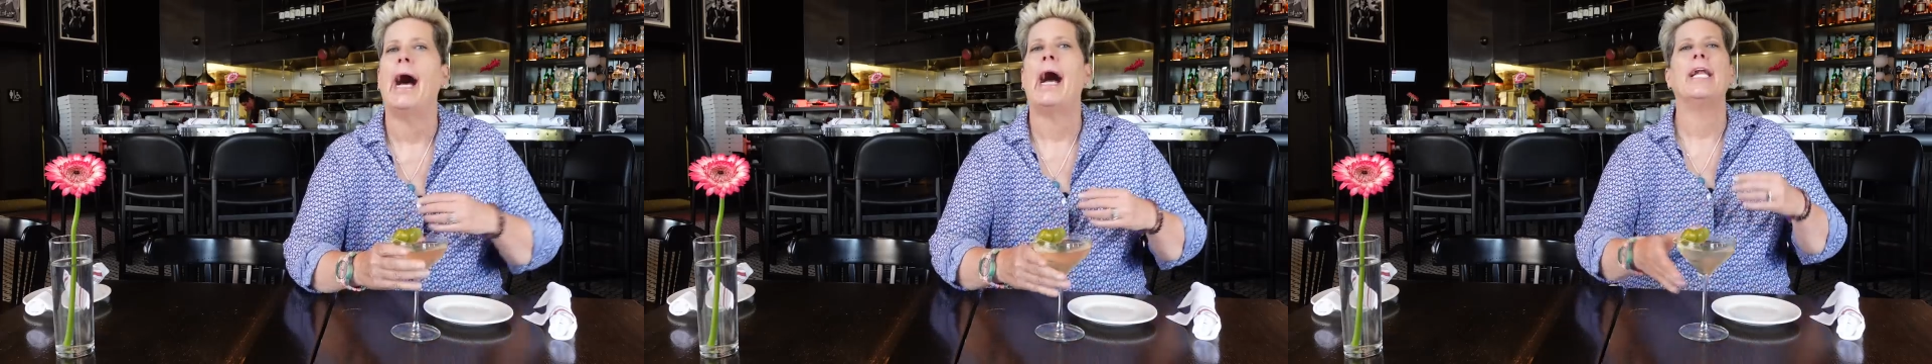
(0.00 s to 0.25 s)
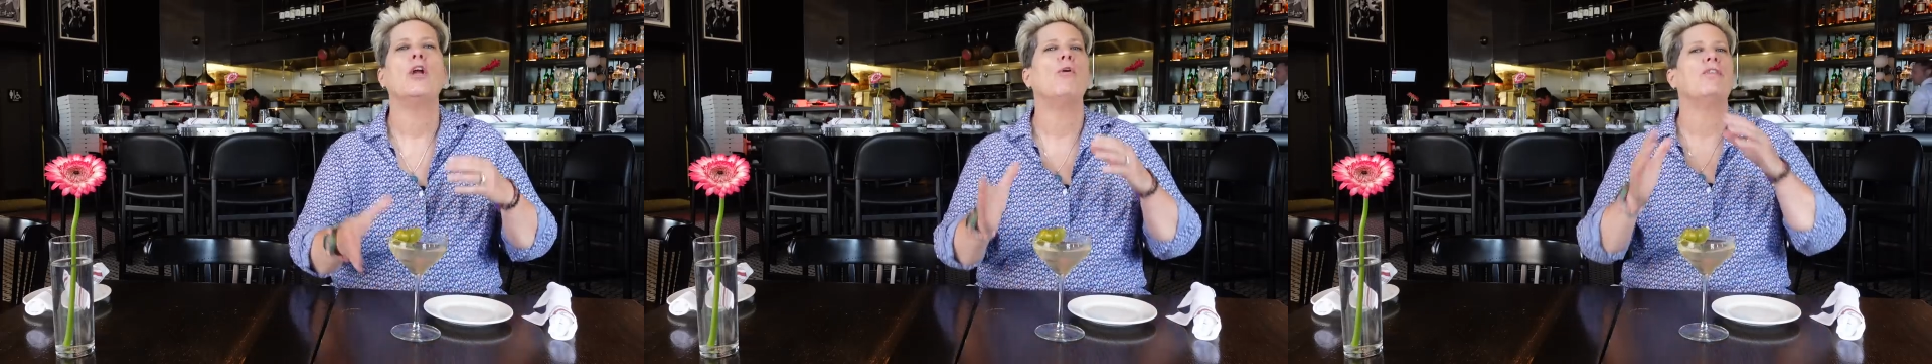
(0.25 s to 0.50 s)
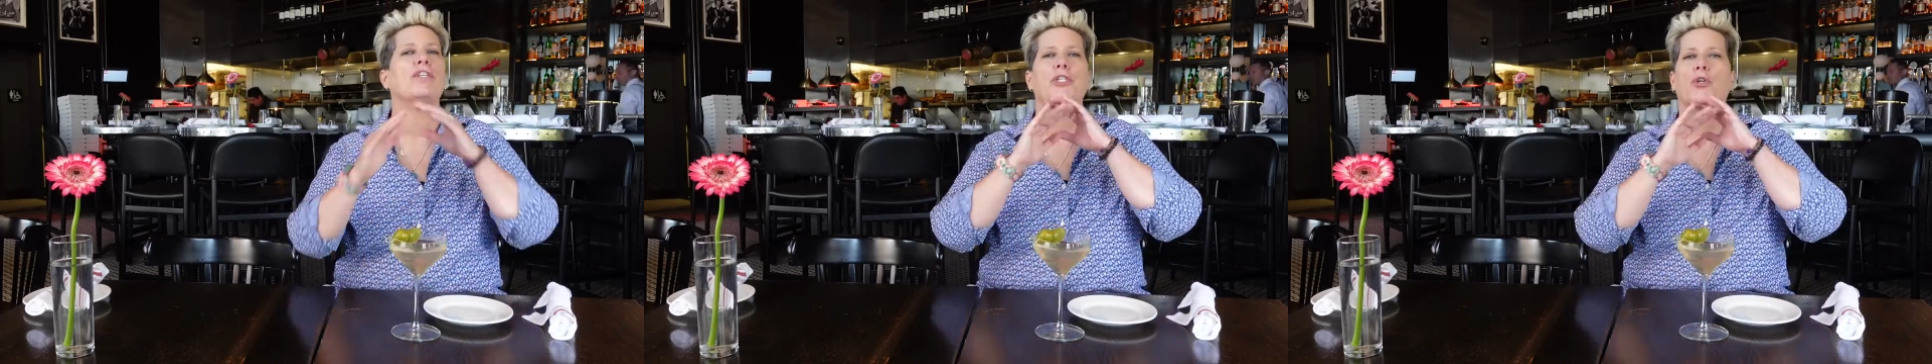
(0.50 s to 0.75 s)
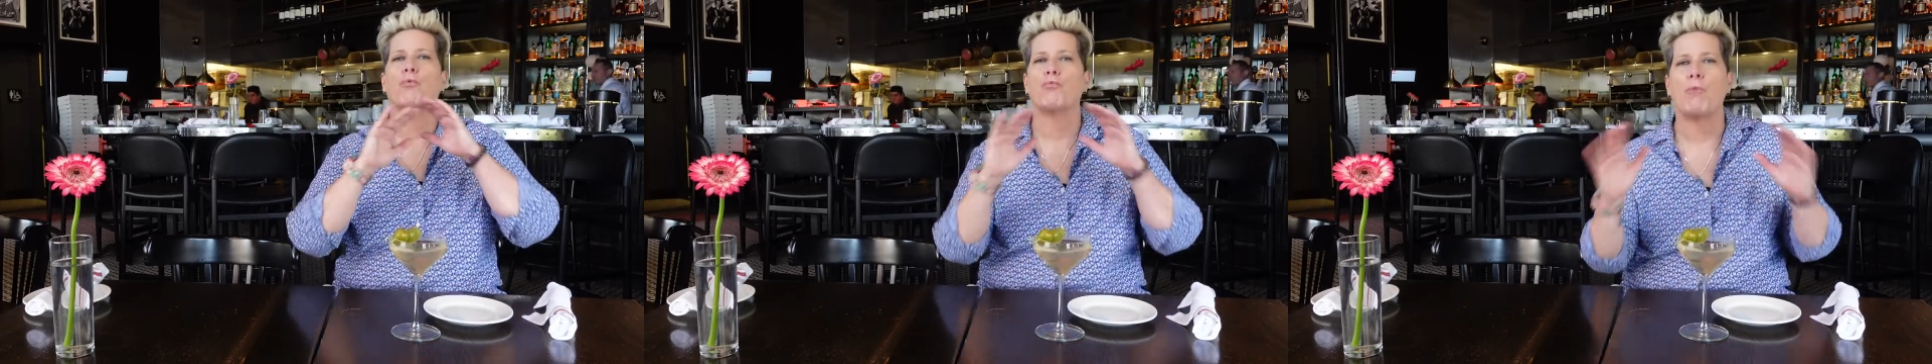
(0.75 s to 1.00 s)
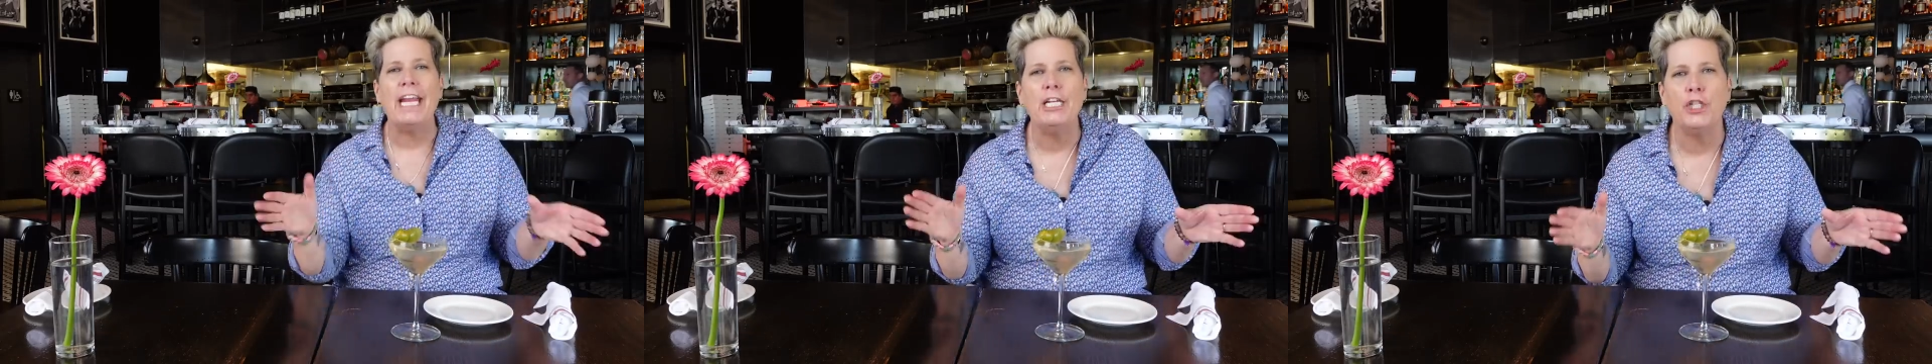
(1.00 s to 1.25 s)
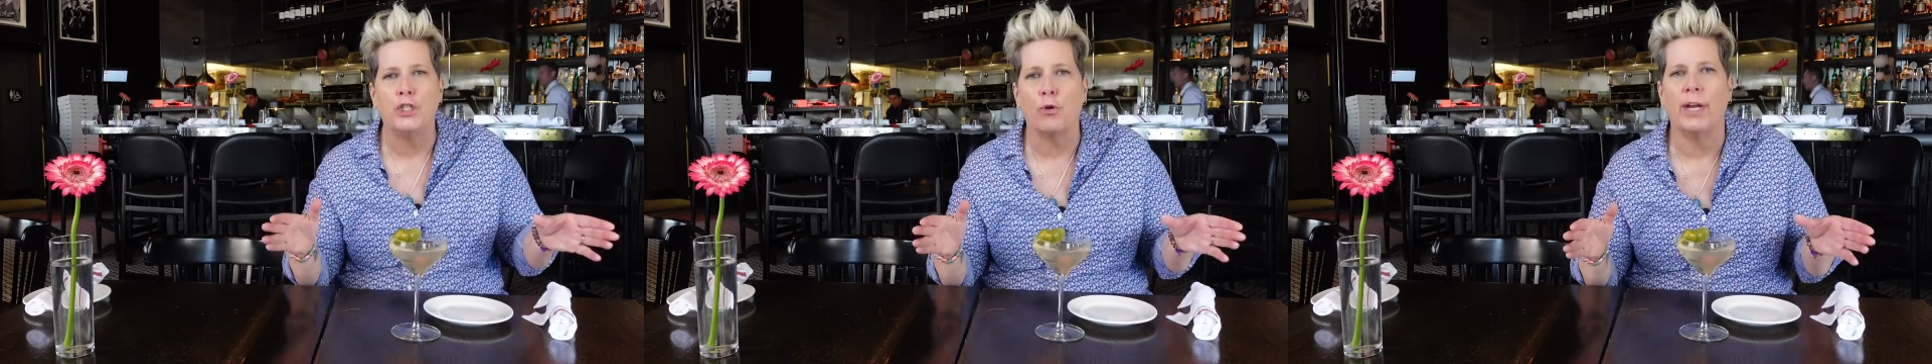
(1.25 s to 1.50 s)
I know this
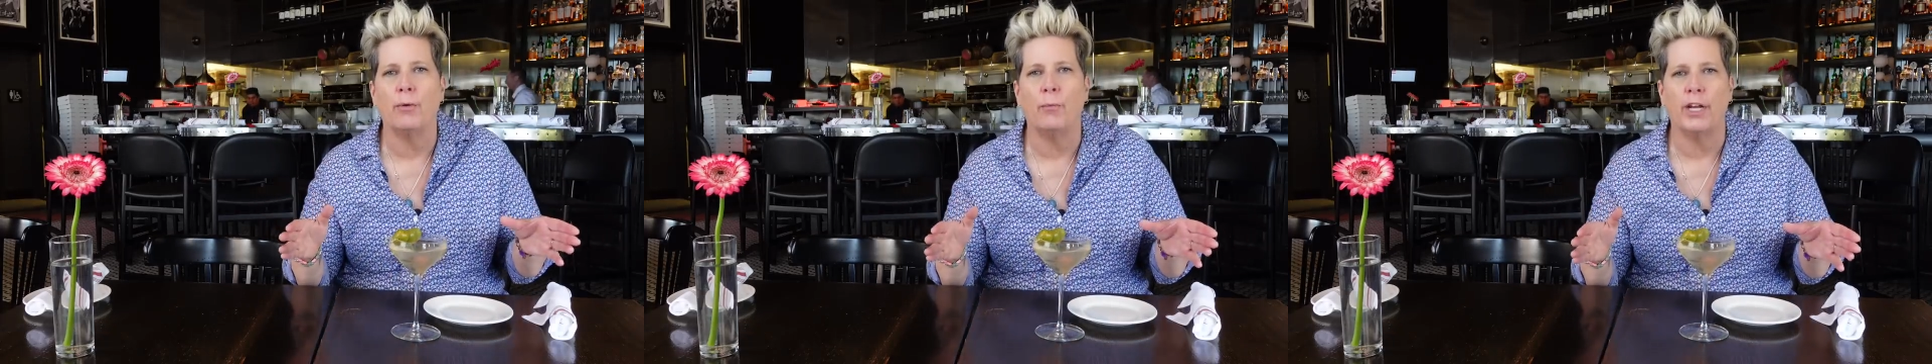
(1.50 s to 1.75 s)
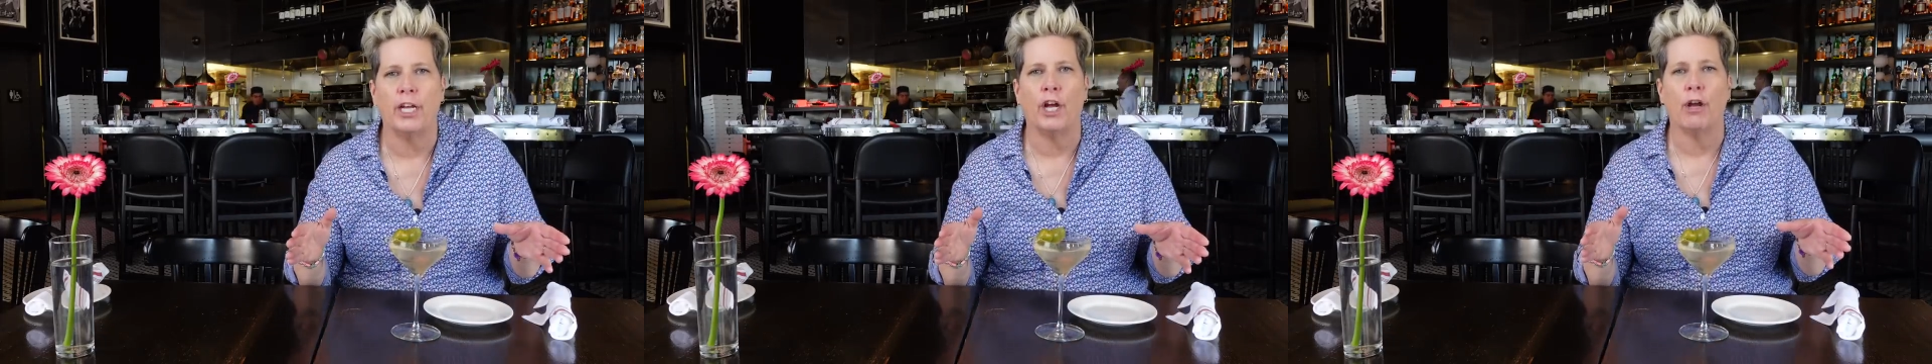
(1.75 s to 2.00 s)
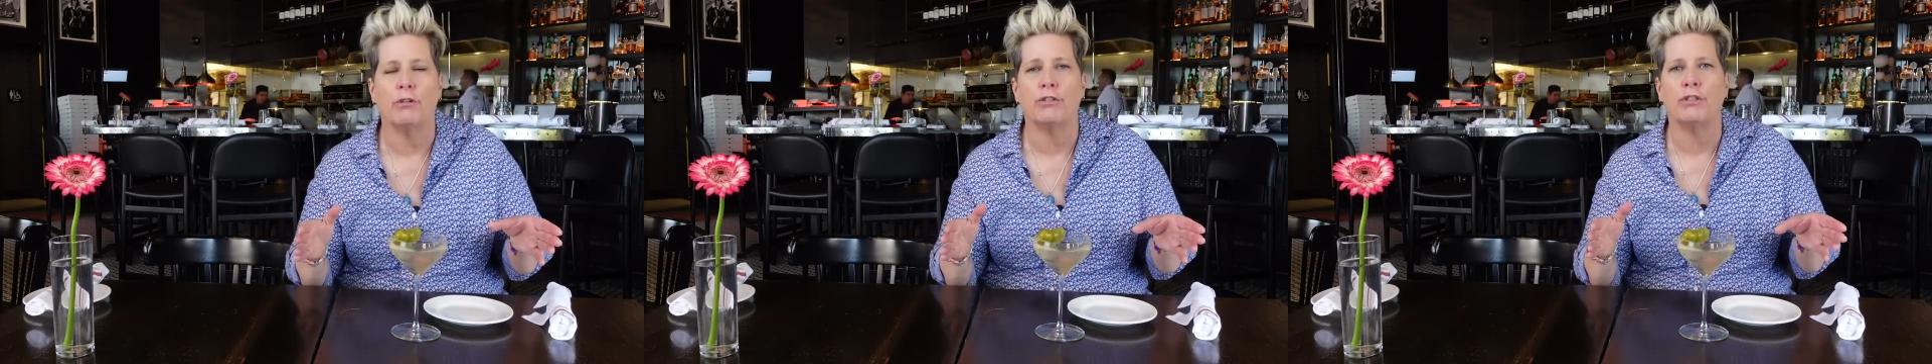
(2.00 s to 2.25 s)
great joint we can go